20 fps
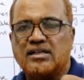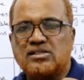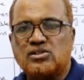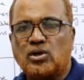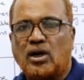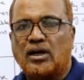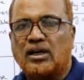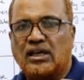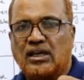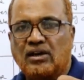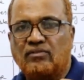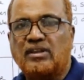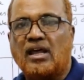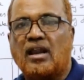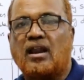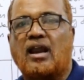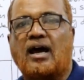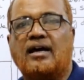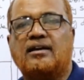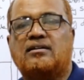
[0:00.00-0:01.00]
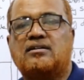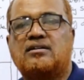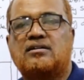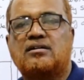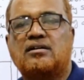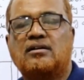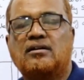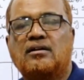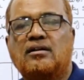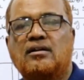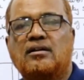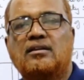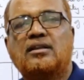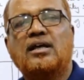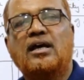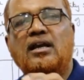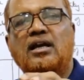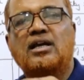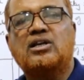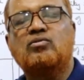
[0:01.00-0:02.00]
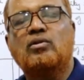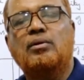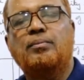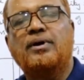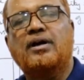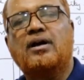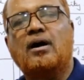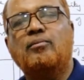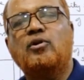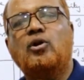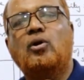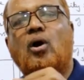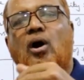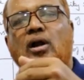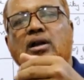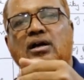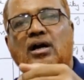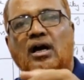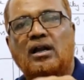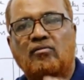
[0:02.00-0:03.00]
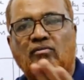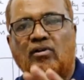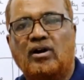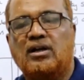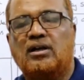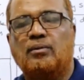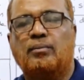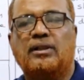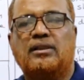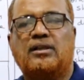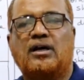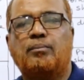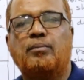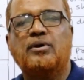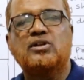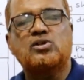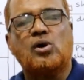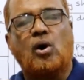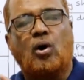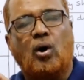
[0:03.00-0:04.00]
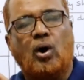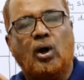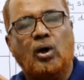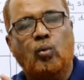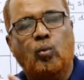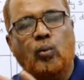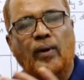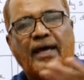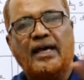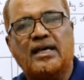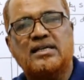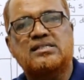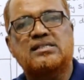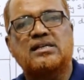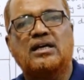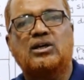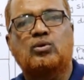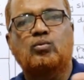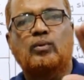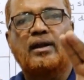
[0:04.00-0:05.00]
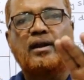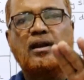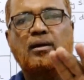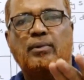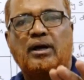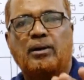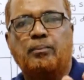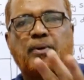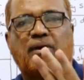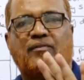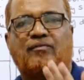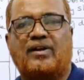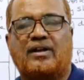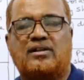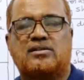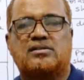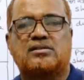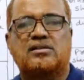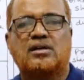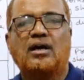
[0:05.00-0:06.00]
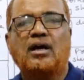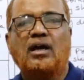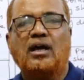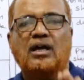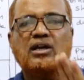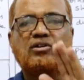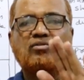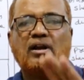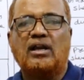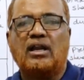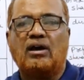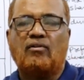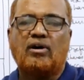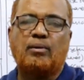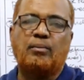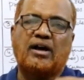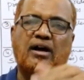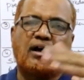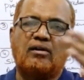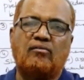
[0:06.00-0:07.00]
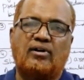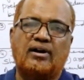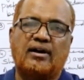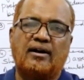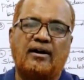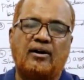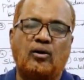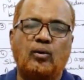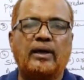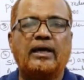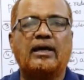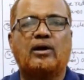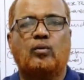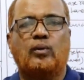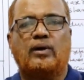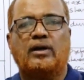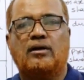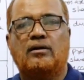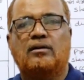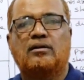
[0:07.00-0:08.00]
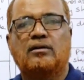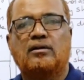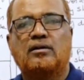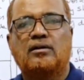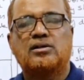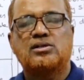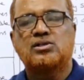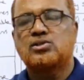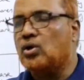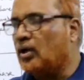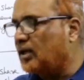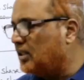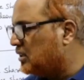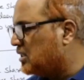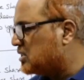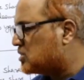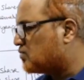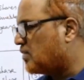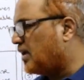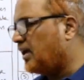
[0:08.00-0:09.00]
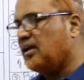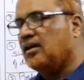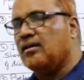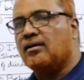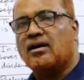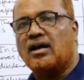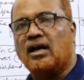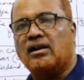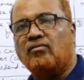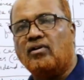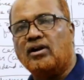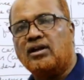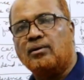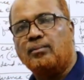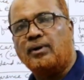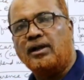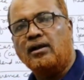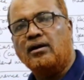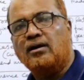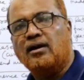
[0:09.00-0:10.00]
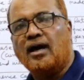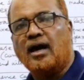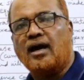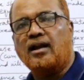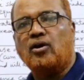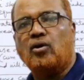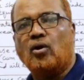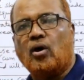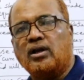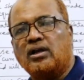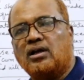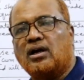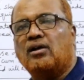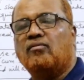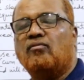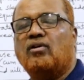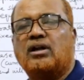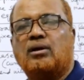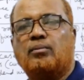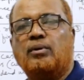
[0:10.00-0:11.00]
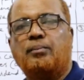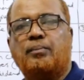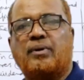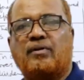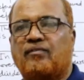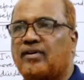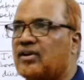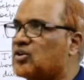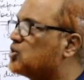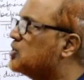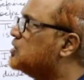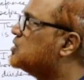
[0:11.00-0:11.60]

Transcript: does not give the right, then it will become non-convertible. That means always it will remain preference. It will never be converted into equity. So in this way, convertible and non-convertible preference